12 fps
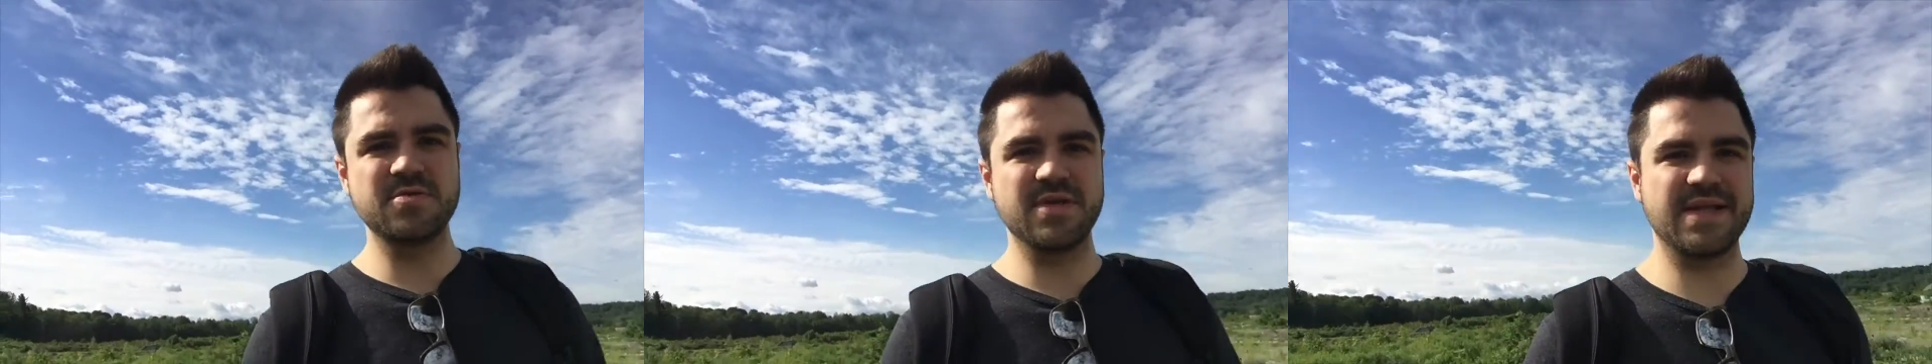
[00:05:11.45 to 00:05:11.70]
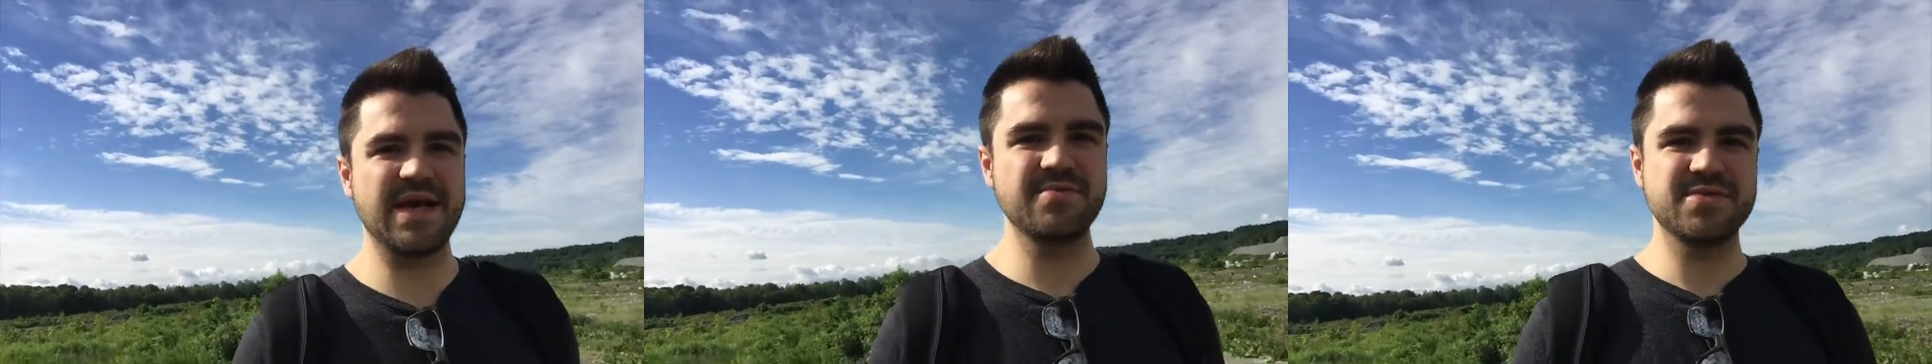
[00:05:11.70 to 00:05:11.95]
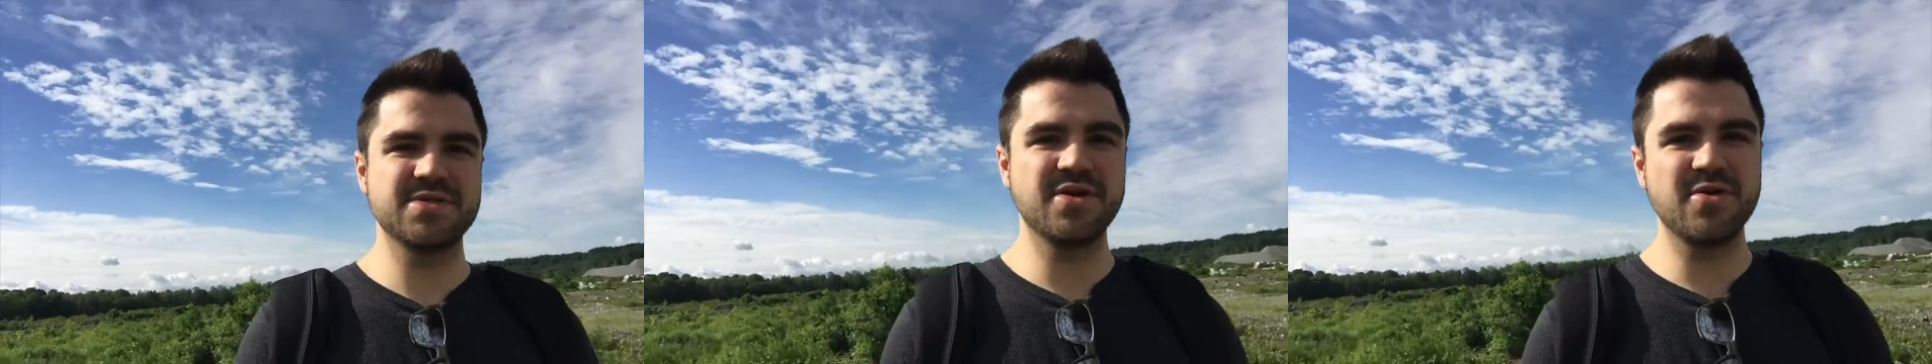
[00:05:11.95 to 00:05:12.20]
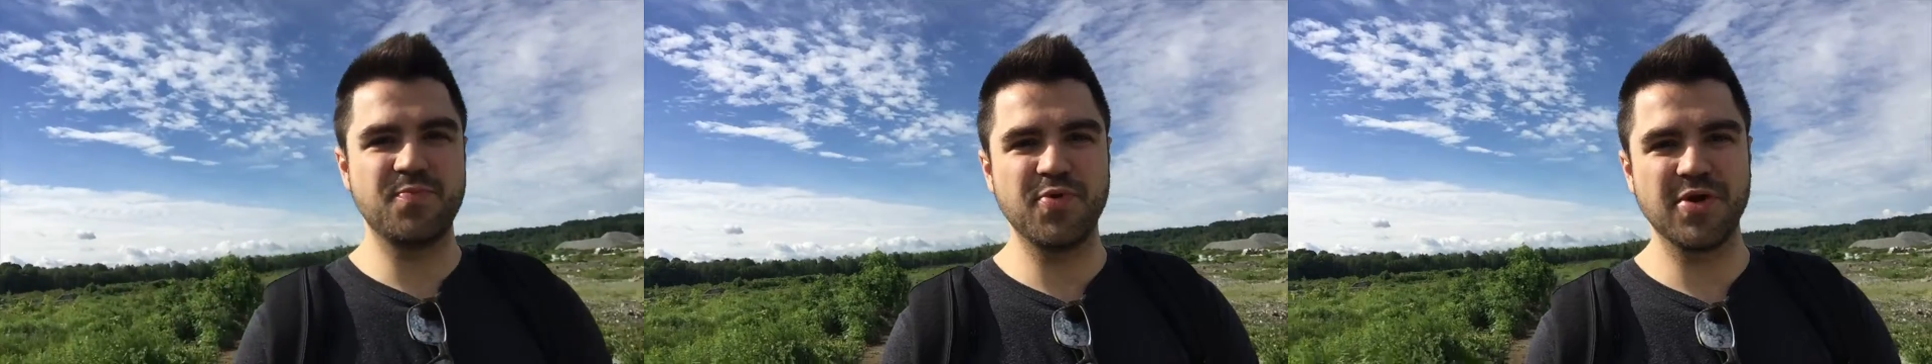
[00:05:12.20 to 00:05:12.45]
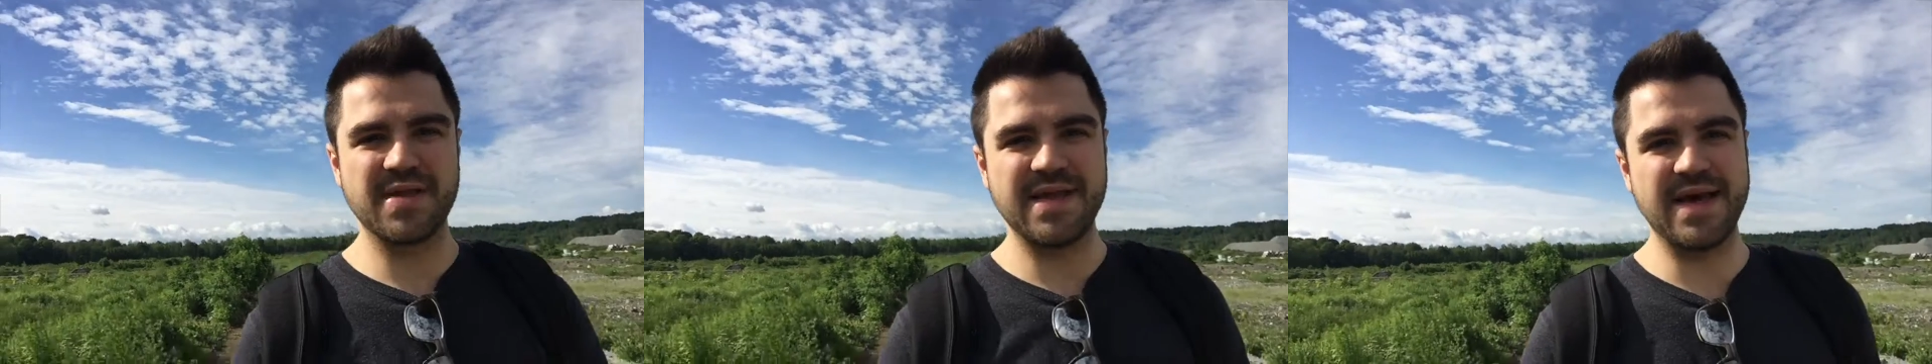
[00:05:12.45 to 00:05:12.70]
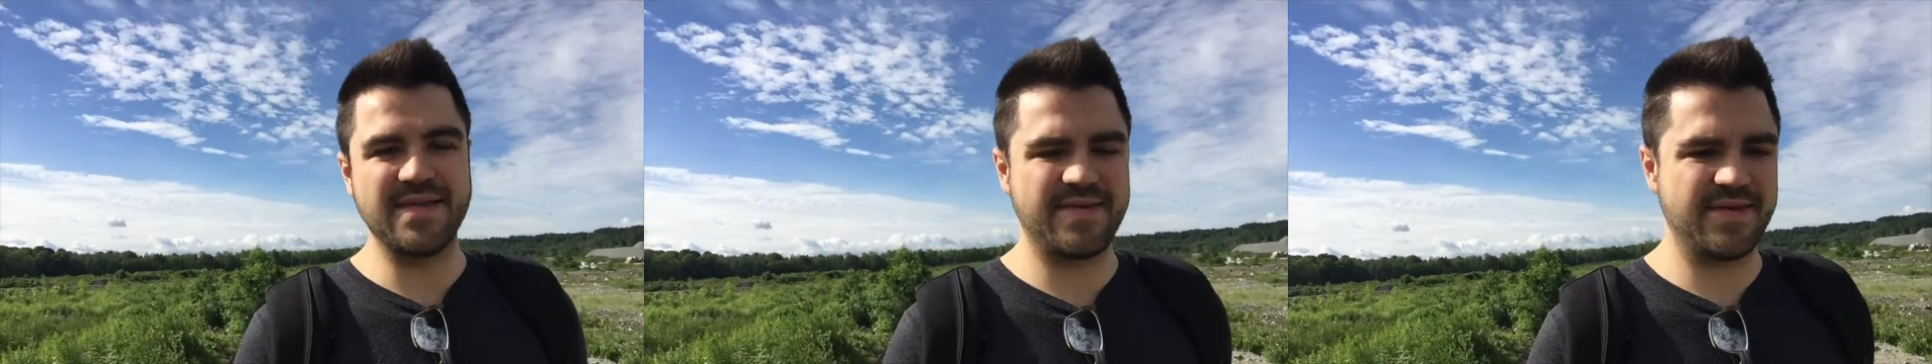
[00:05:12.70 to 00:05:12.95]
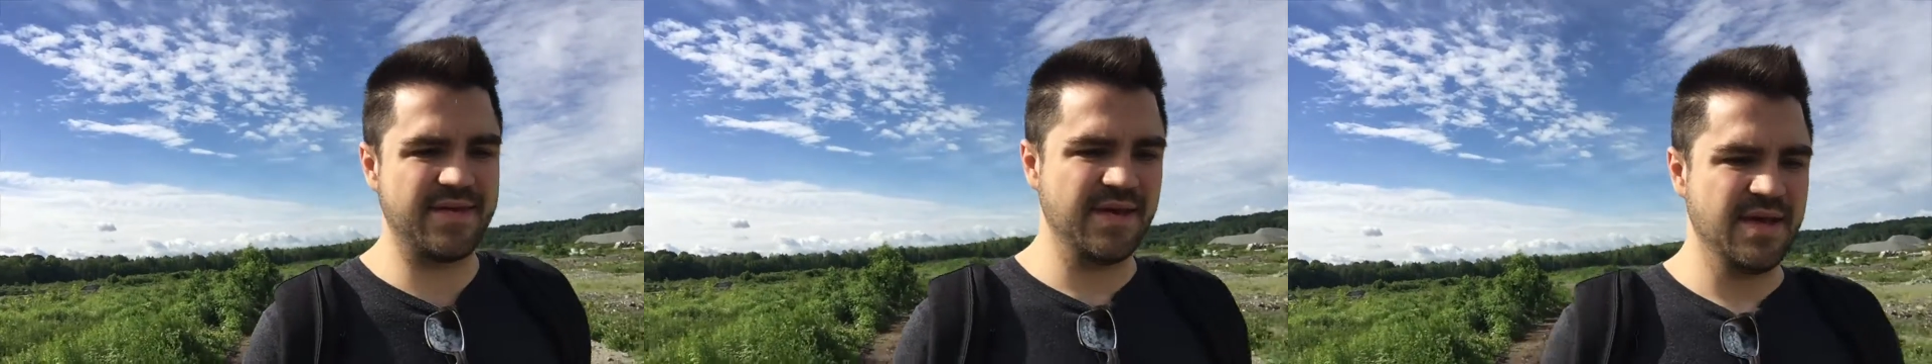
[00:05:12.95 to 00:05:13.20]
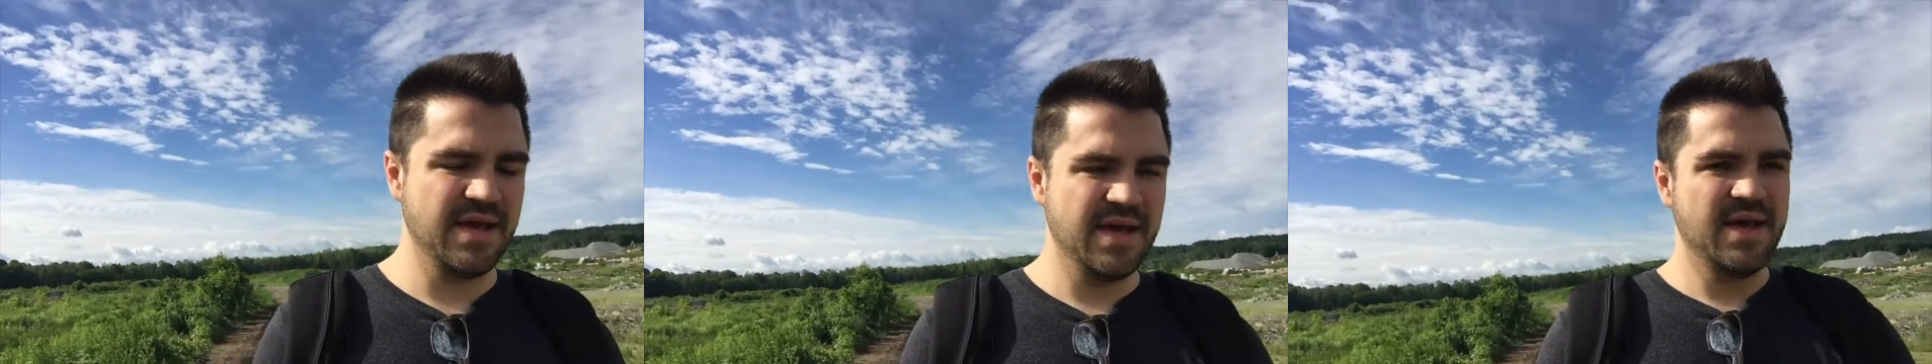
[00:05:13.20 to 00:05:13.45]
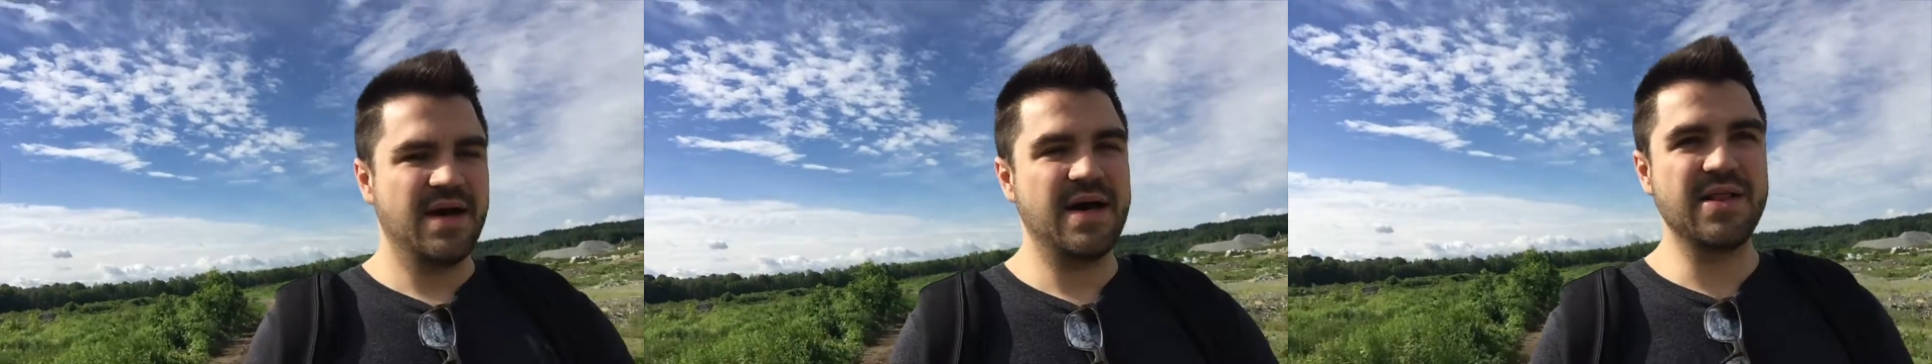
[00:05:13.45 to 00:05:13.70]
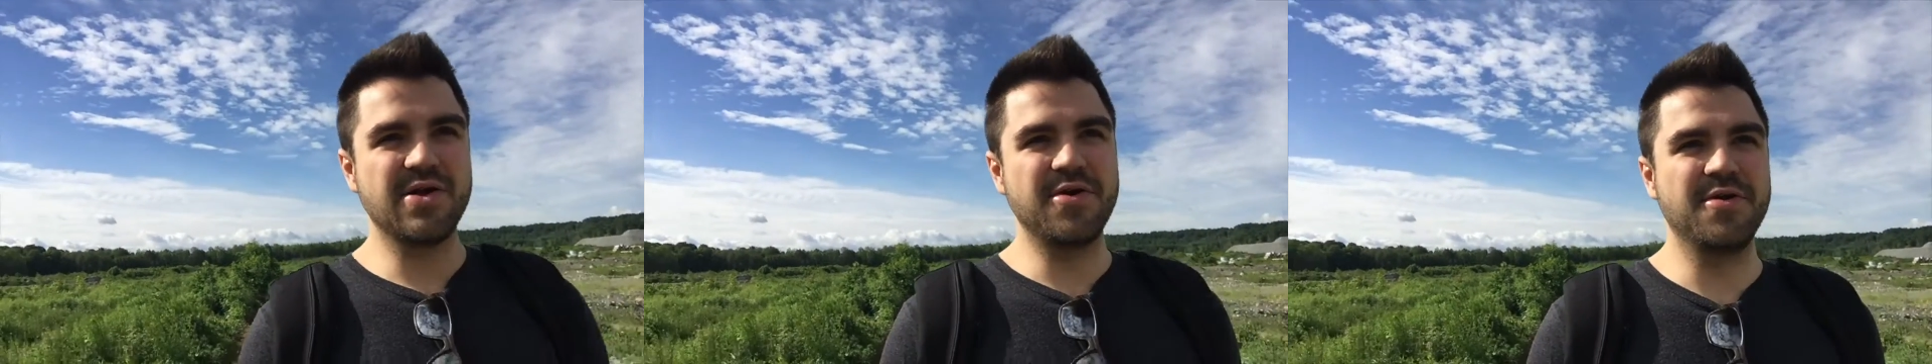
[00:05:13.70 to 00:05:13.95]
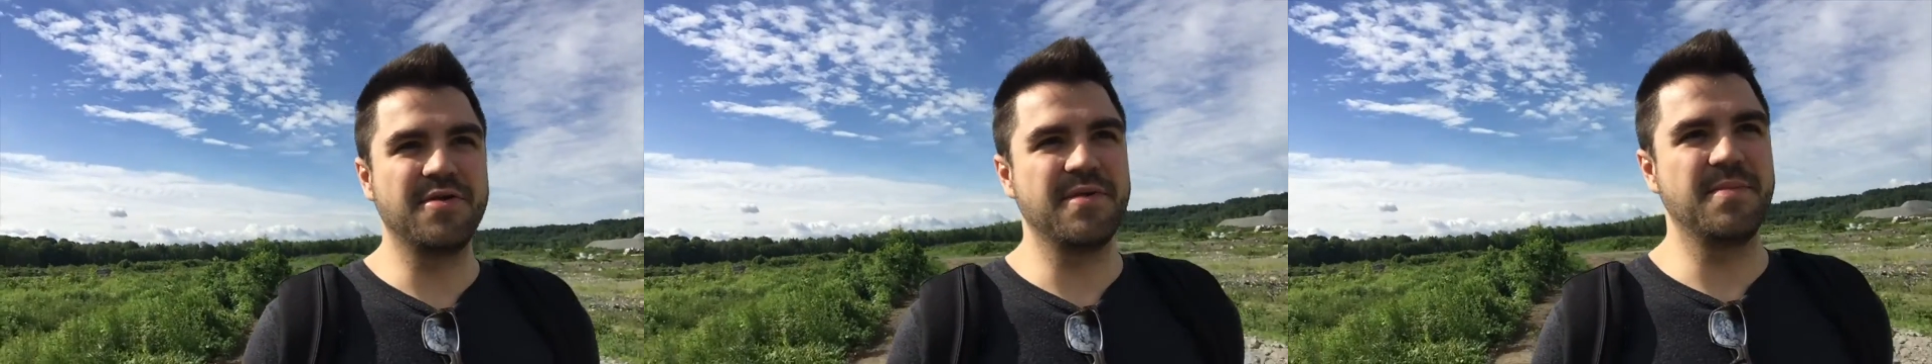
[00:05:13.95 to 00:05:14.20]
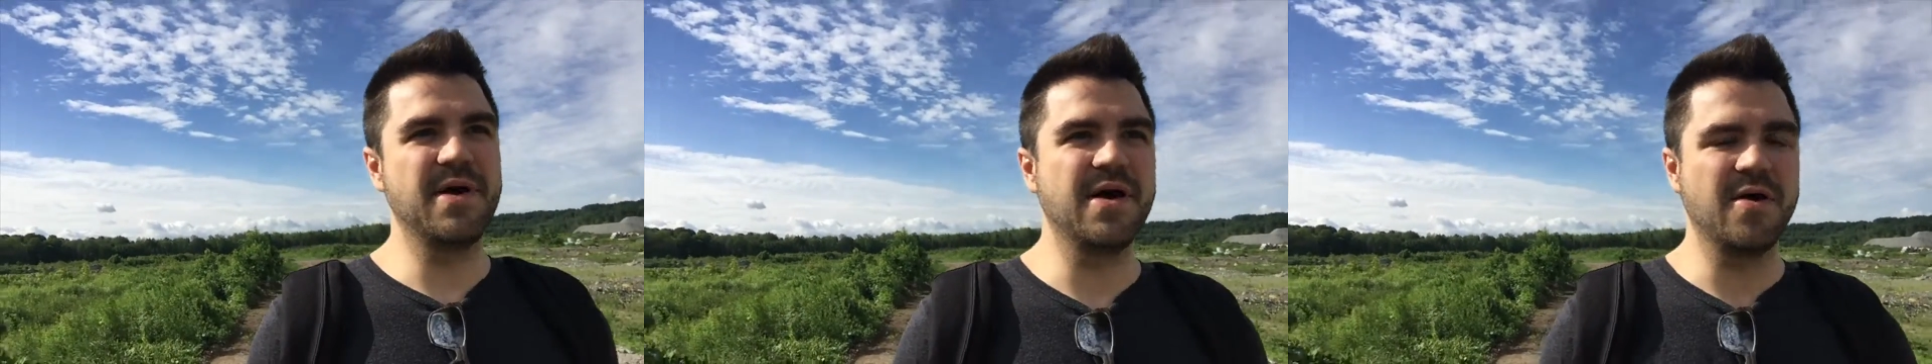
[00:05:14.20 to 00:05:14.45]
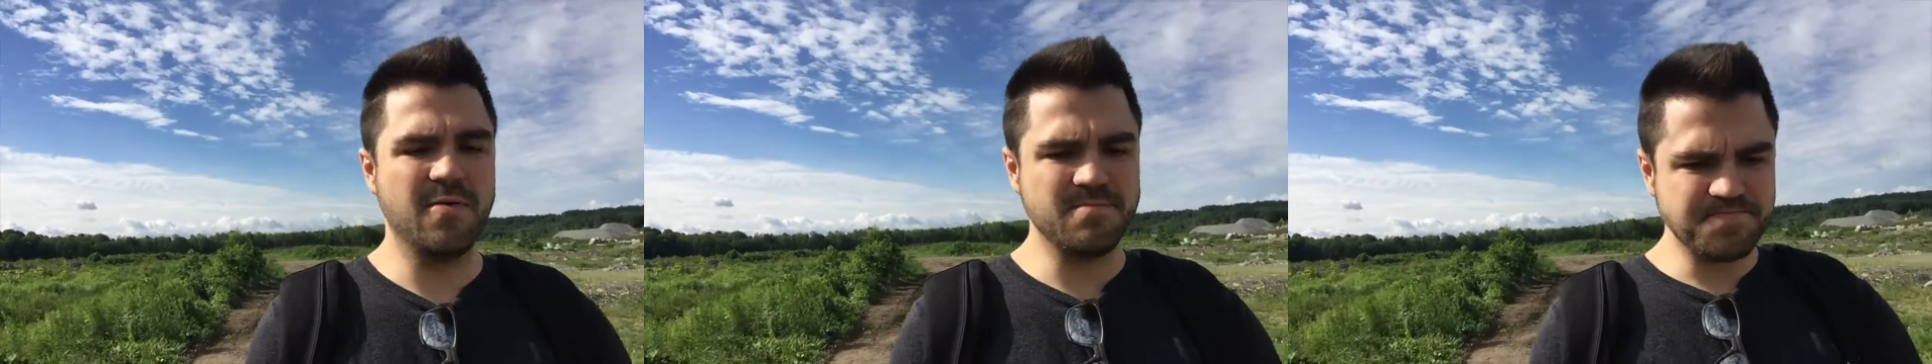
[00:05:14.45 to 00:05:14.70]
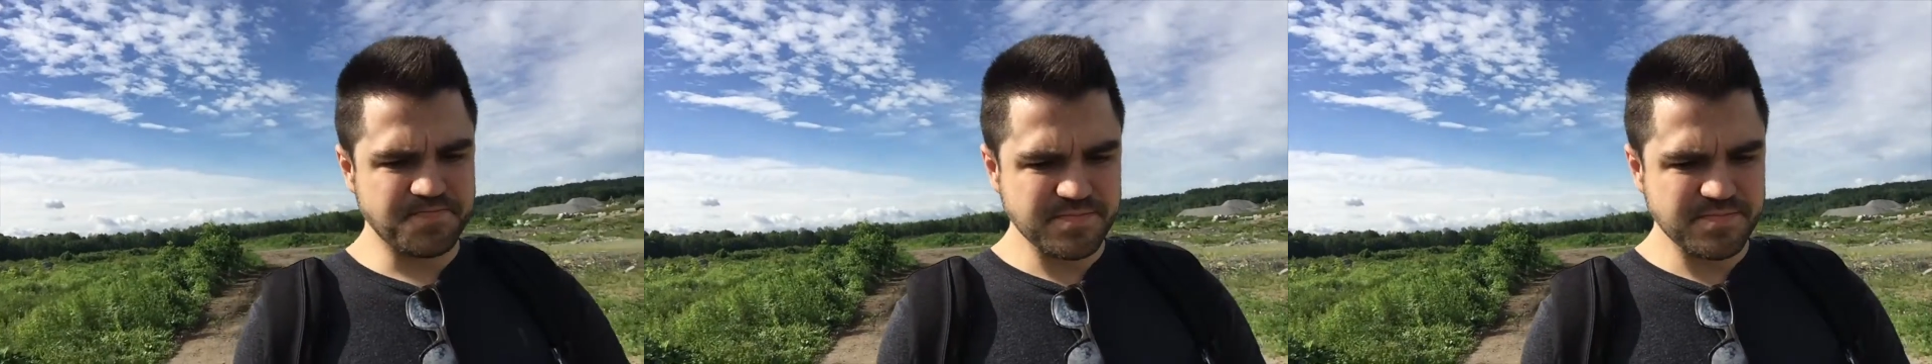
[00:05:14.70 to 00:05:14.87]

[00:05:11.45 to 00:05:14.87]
Like, that was another book that I learned about